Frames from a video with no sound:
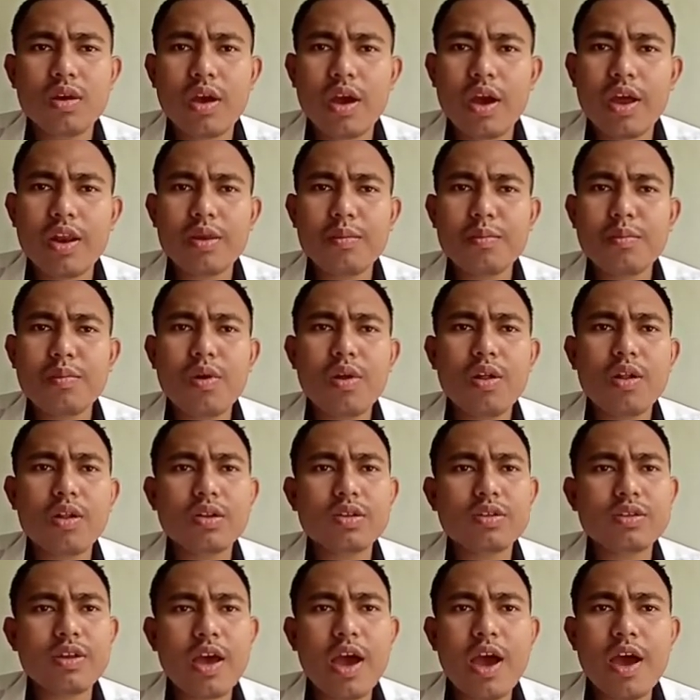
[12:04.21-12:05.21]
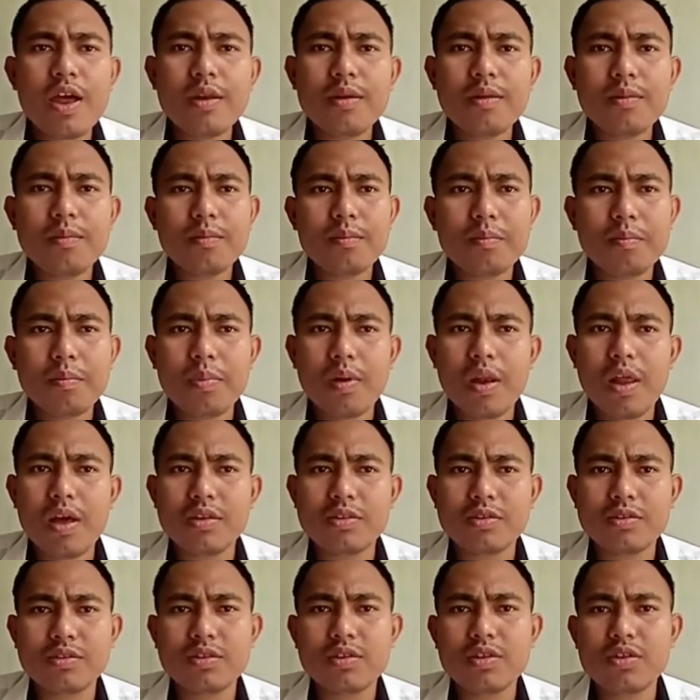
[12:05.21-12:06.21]
animals and
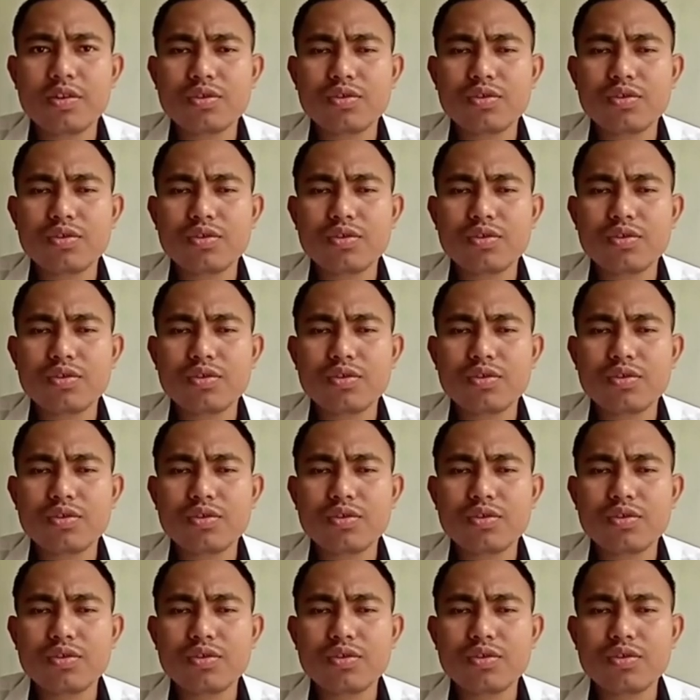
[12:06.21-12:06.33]
plants.